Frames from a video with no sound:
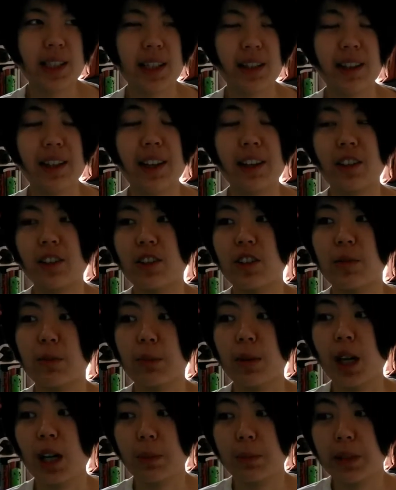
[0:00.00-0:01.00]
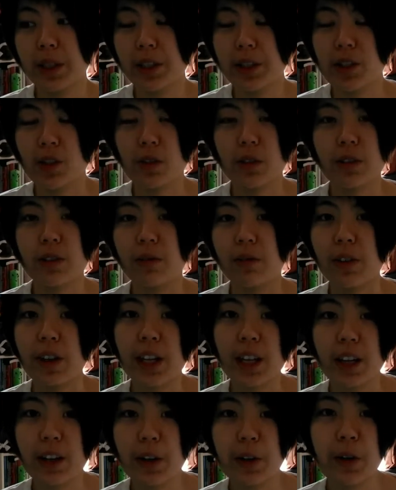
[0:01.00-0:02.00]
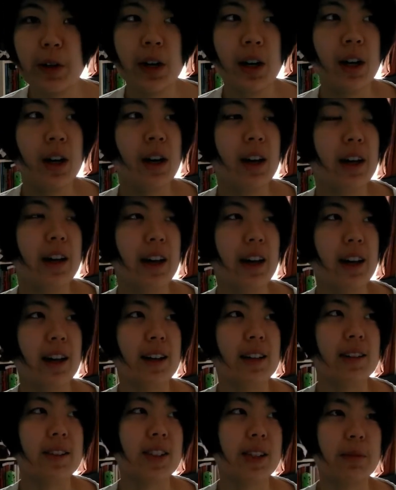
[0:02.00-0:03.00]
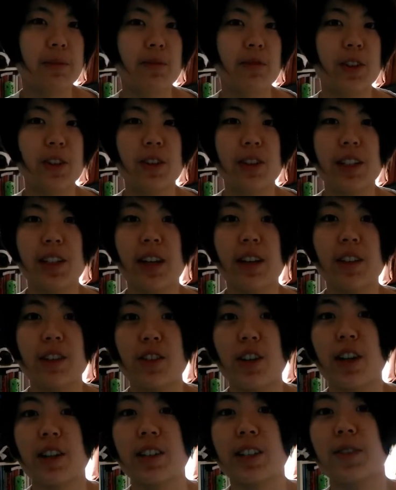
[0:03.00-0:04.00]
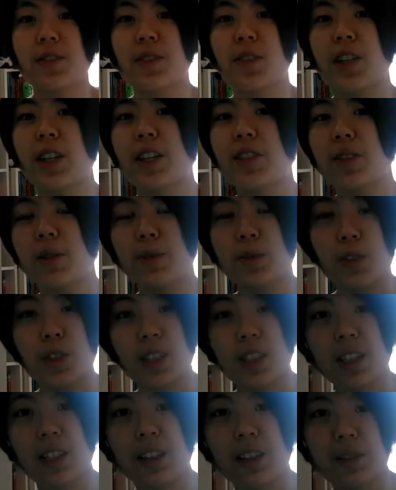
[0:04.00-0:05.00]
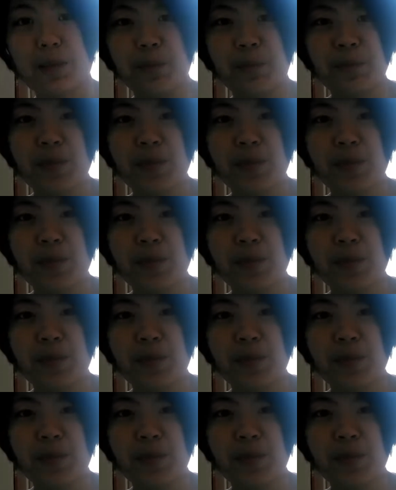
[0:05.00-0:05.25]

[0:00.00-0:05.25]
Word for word: I think either in the blog post or in the video, and I'm feeling kind of talked to today, so I'm just gonna